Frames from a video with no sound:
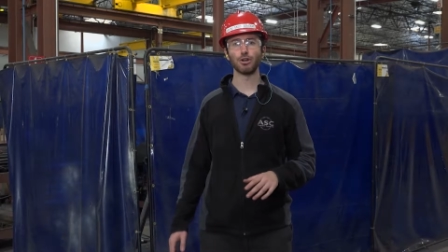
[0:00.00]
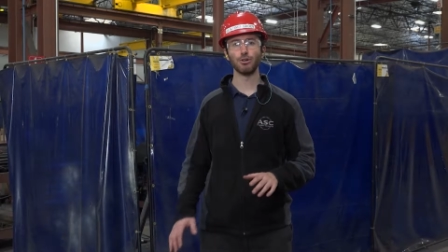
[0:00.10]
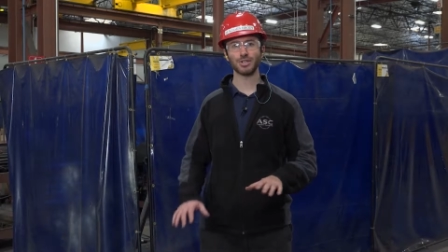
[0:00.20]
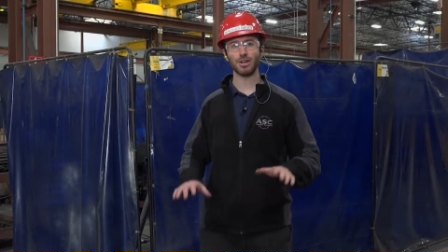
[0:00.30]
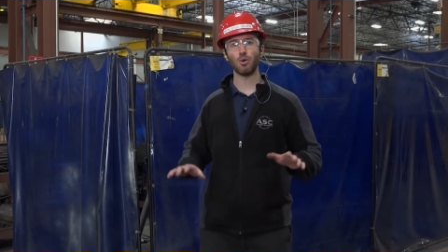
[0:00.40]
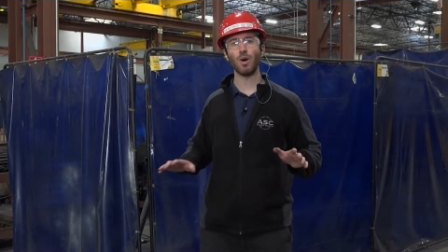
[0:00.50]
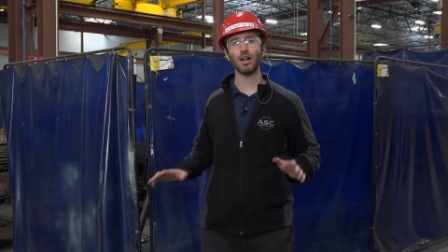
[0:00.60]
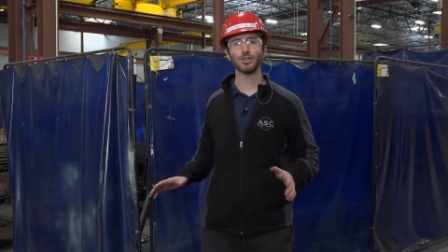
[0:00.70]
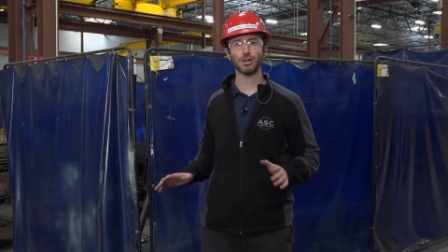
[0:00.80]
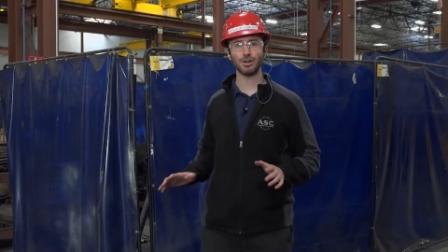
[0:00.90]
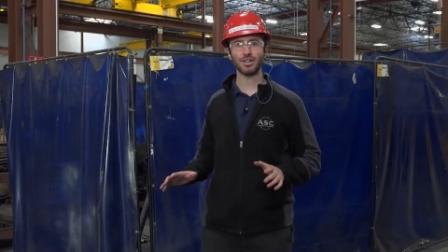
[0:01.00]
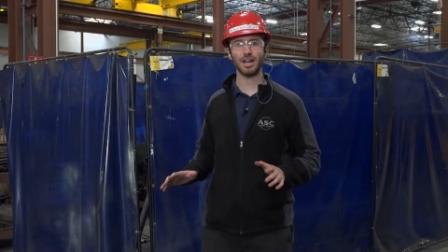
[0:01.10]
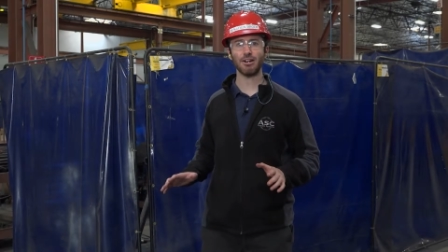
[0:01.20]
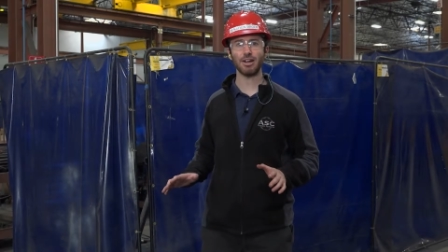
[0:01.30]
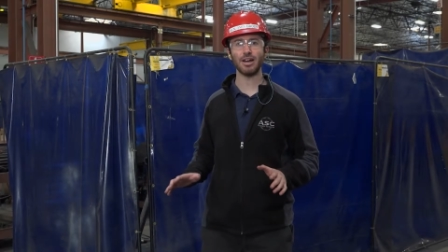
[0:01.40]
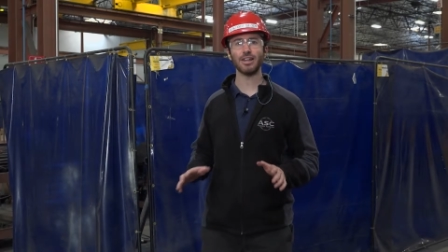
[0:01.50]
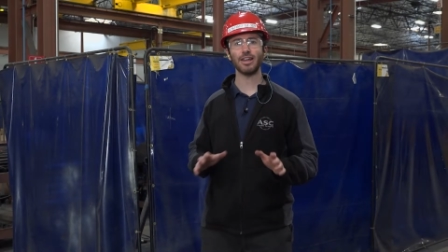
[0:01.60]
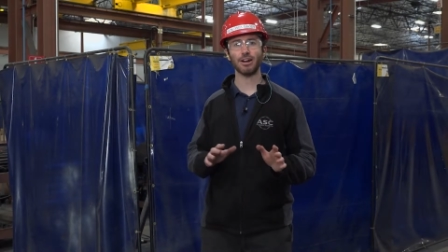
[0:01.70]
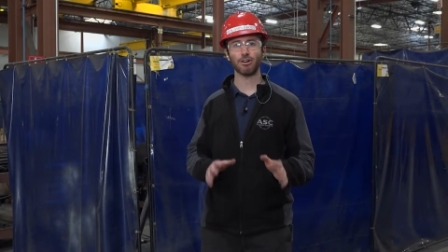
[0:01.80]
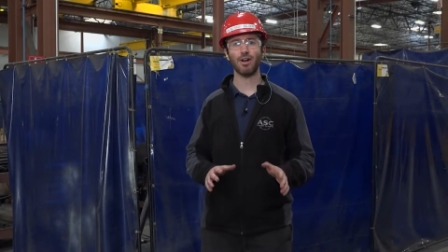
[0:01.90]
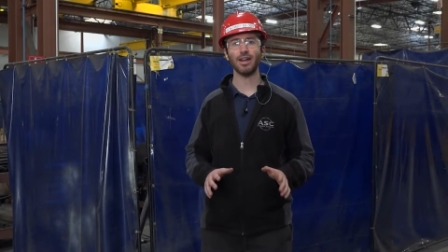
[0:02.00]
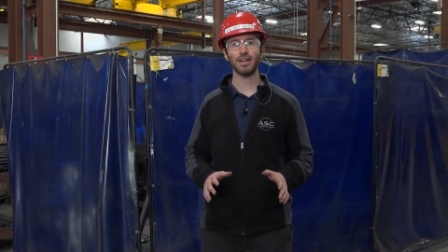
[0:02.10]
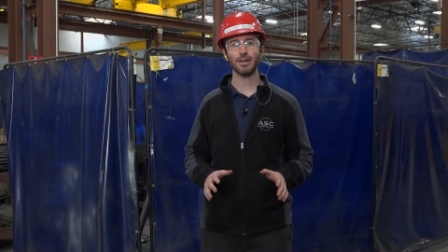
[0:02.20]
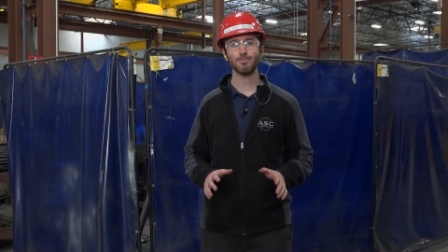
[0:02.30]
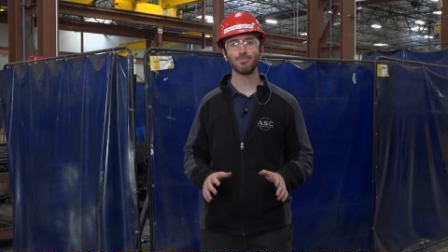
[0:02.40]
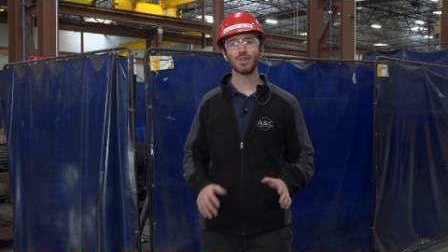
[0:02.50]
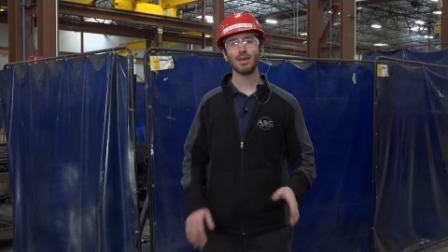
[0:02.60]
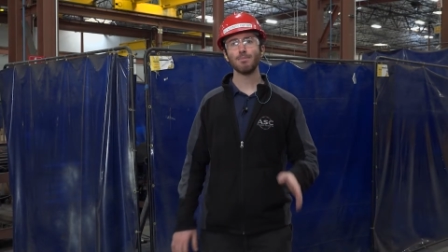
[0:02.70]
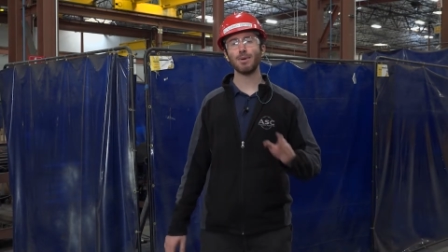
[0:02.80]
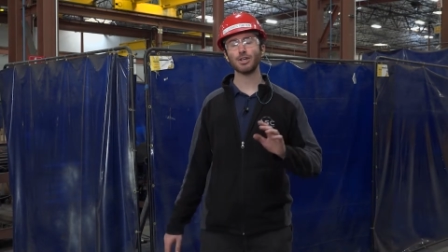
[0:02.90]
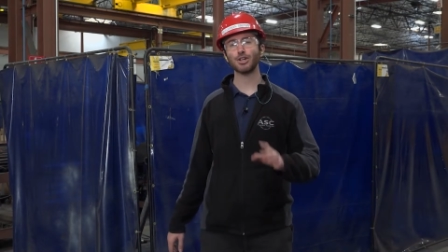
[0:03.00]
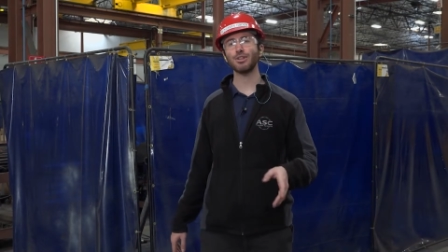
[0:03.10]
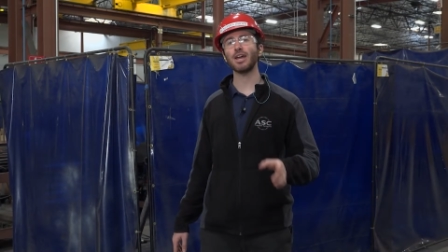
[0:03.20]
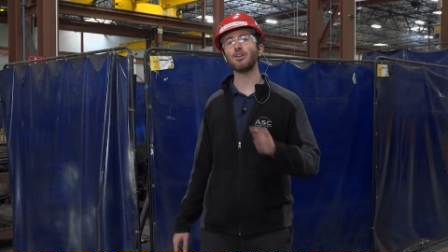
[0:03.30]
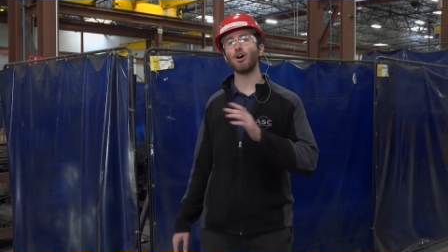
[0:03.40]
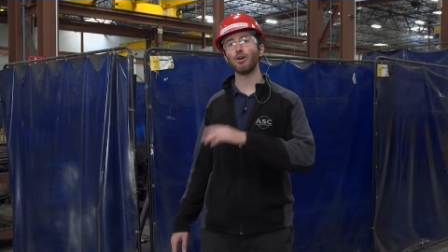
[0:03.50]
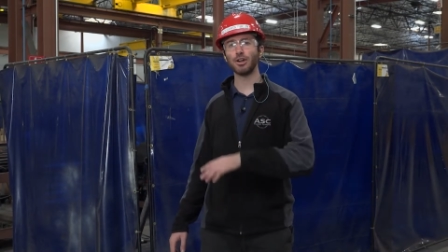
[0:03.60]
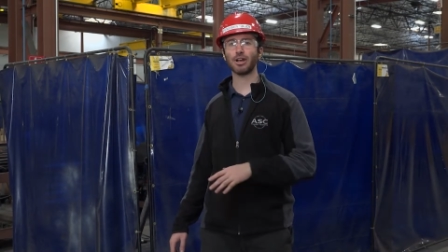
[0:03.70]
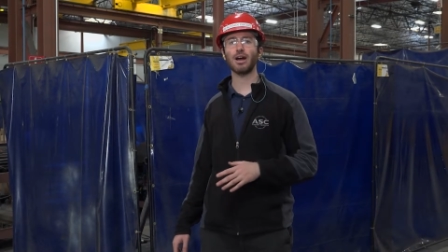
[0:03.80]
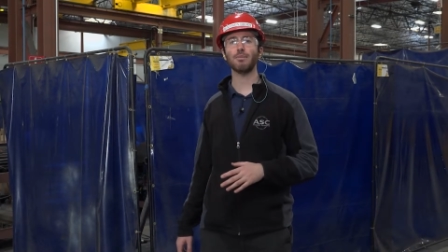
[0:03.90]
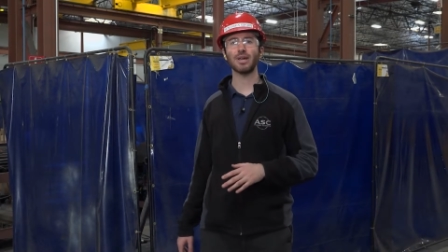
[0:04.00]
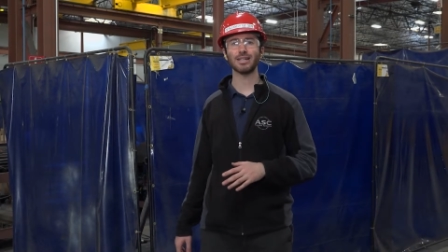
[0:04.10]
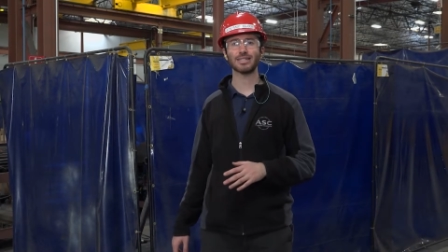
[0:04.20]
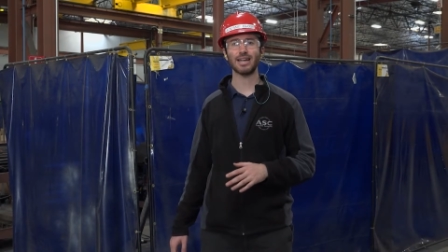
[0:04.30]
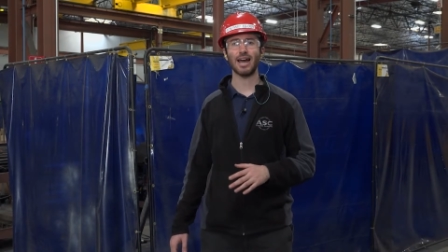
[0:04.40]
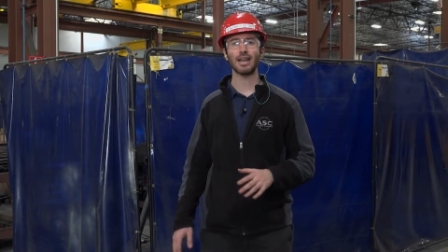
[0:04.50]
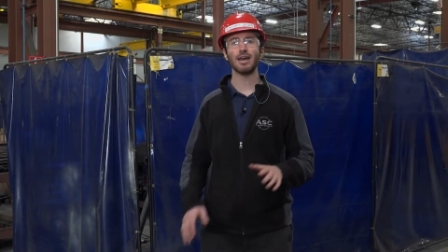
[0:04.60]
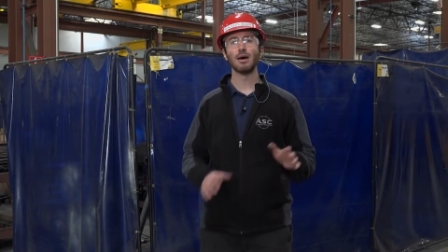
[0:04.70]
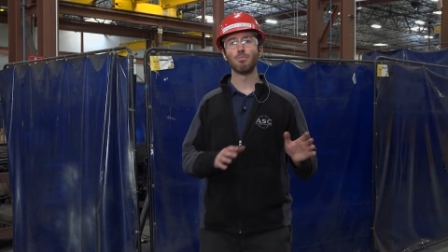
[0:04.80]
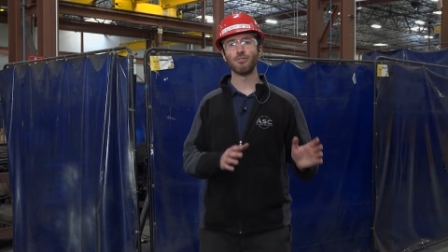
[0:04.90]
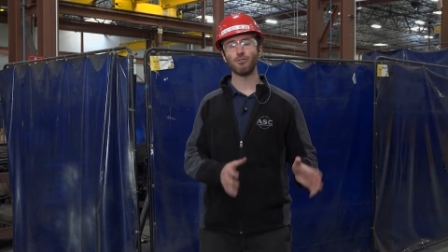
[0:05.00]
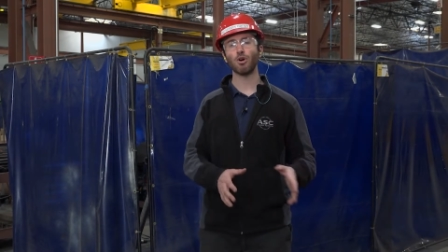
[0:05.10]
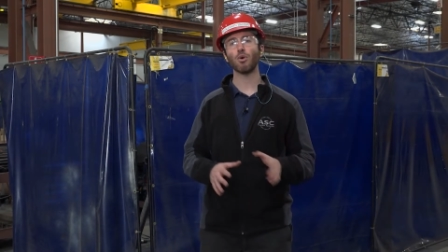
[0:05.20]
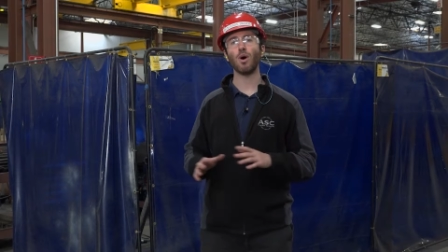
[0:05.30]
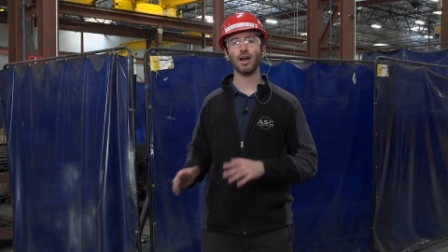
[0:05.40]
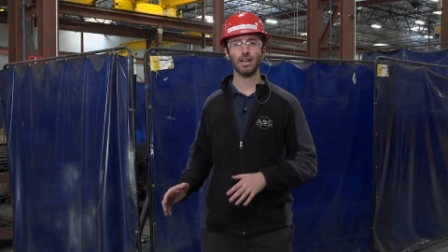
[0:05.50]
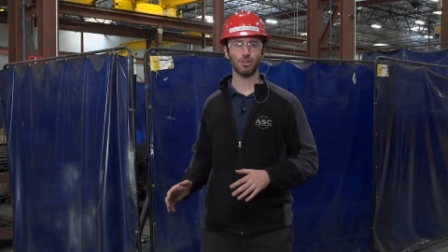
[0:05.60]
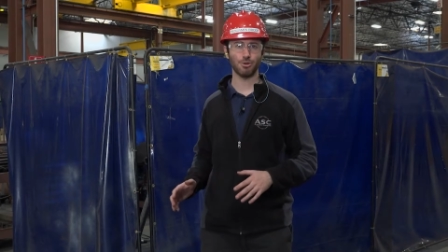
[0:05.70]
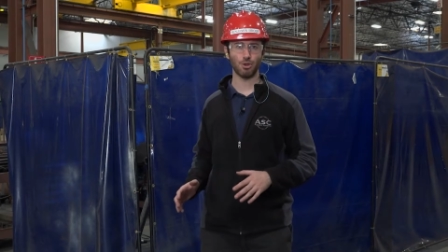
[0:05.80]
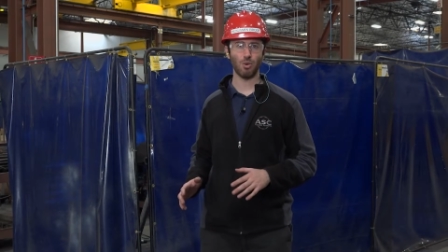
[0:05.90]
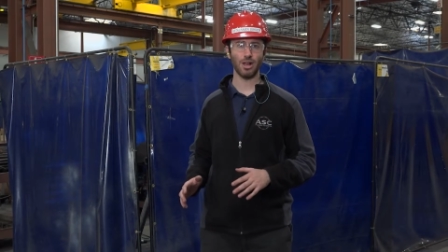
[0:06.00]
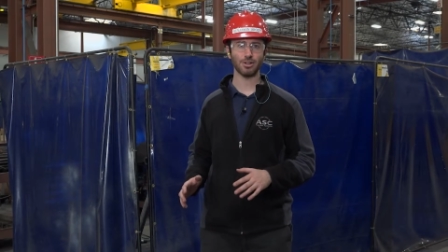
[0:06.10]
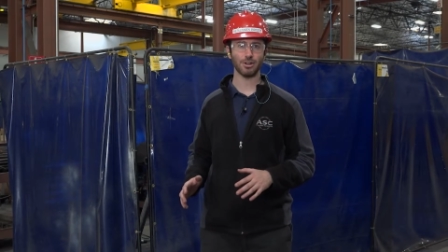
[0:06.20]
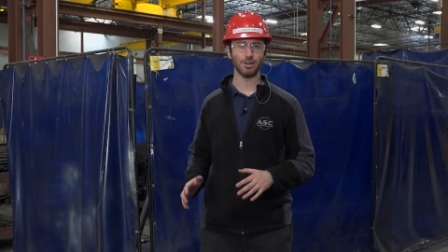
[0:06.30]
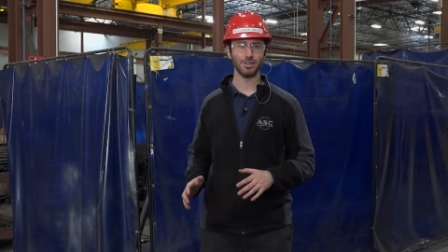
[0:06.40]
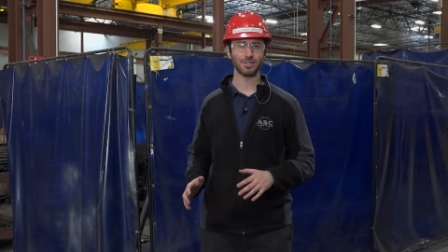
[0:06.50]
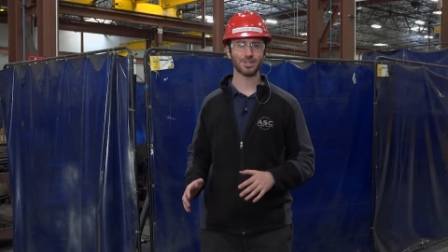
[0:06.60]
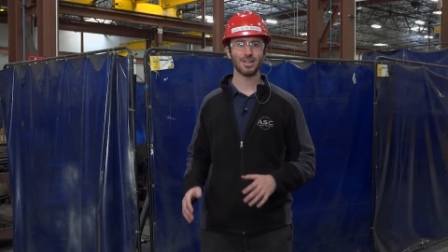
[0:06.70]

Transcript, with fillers: who's in a weld-curtained area and they're grinding, make sure they know you're coming inside before walking through the weld curtains.